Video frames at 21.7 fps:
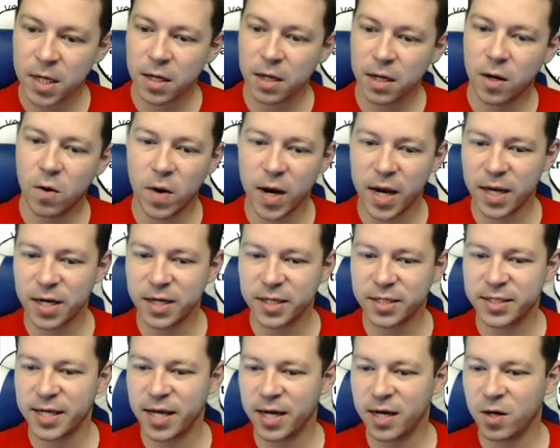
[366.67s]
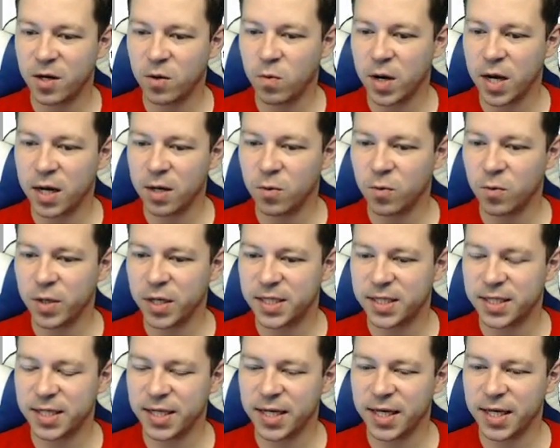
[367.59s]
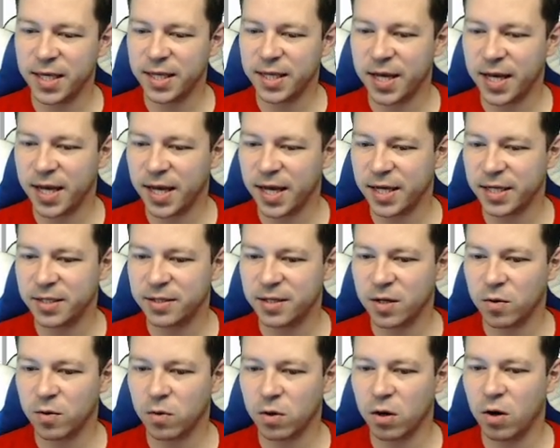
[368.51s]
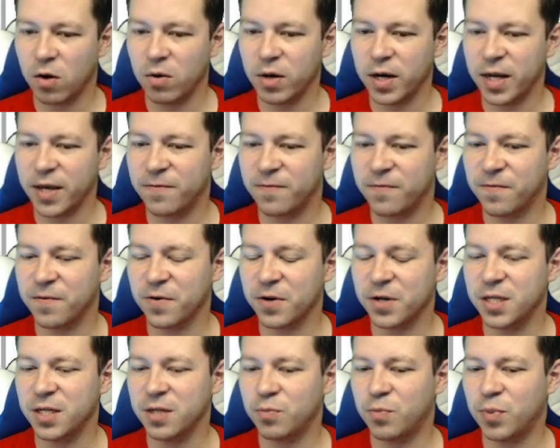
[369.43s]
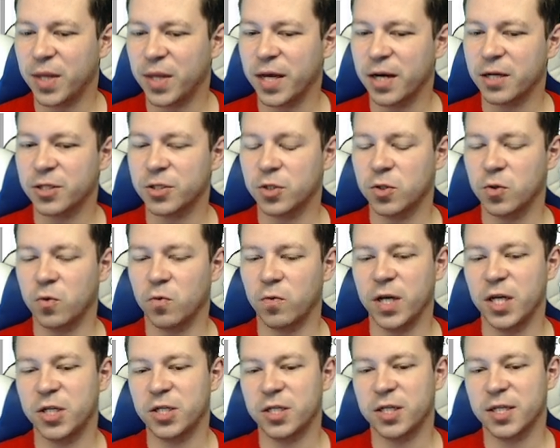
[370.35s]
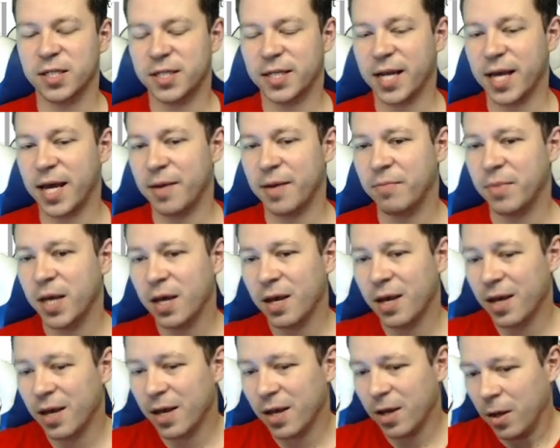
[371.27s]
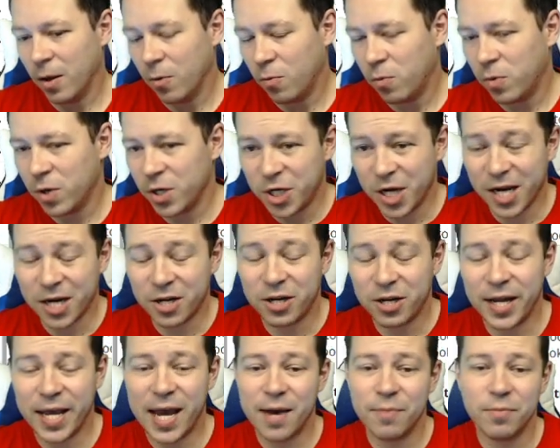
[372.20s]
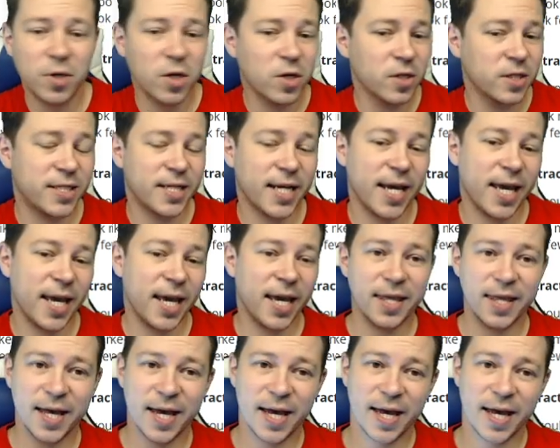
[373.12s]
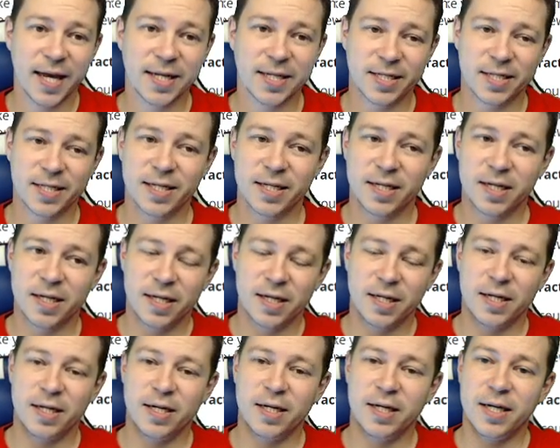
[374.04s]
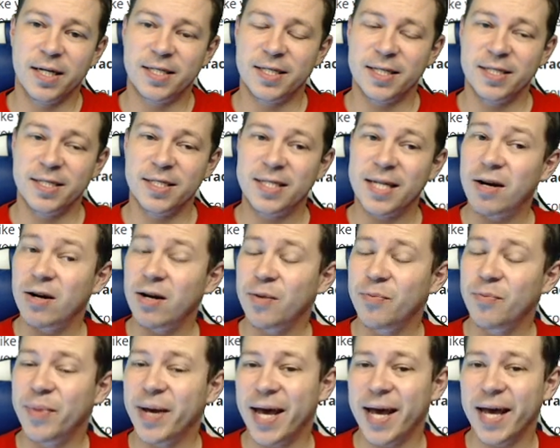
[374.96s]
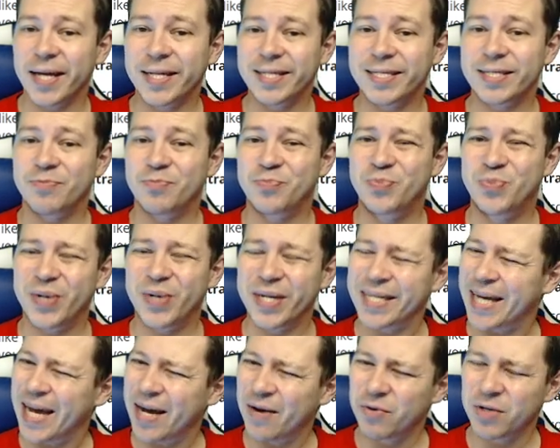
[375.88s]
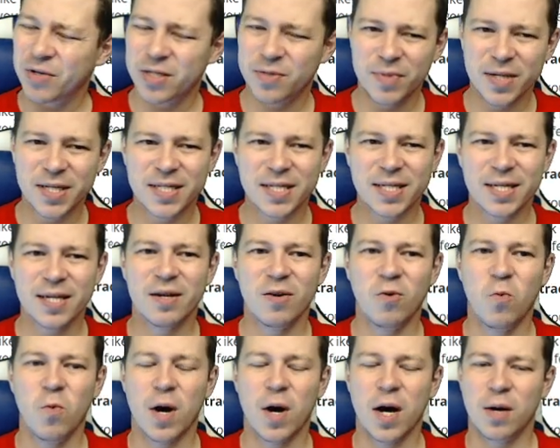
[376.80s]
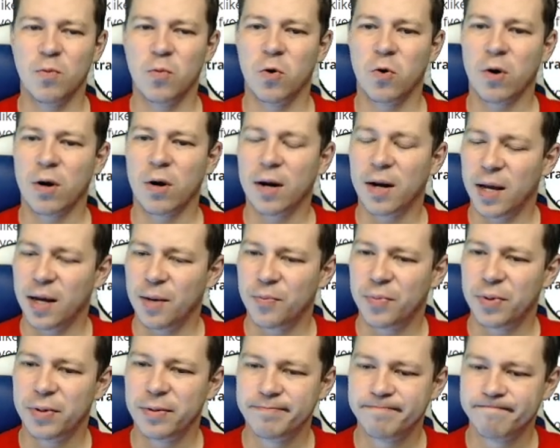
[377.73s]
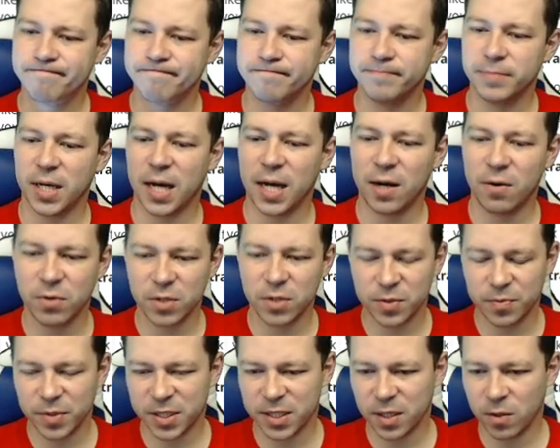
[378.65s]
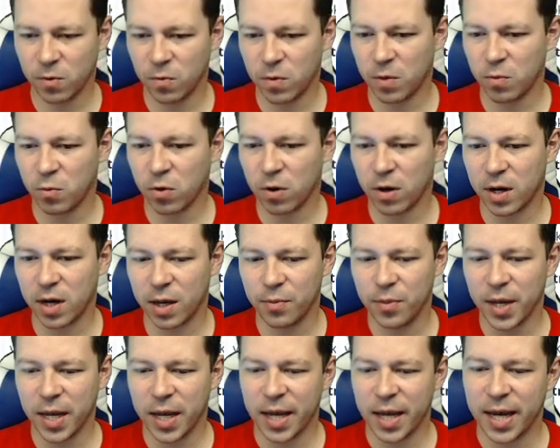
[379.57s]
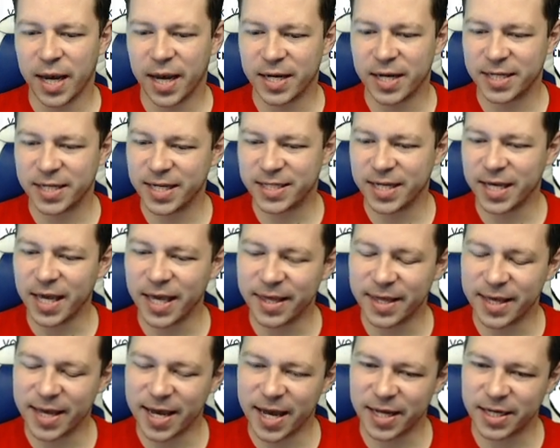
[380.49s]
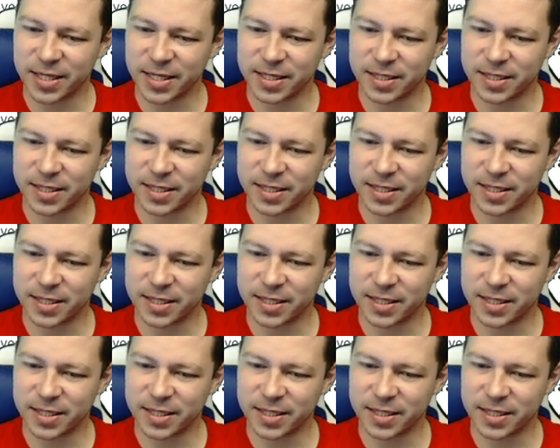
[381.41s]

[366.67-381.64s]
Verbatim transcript: Quite a standard one. We see that there were only 13 players to reach the slam which actually I'm not saying that uh, it's entirely bad, but I was missing one more club. I was missing one more club. And see that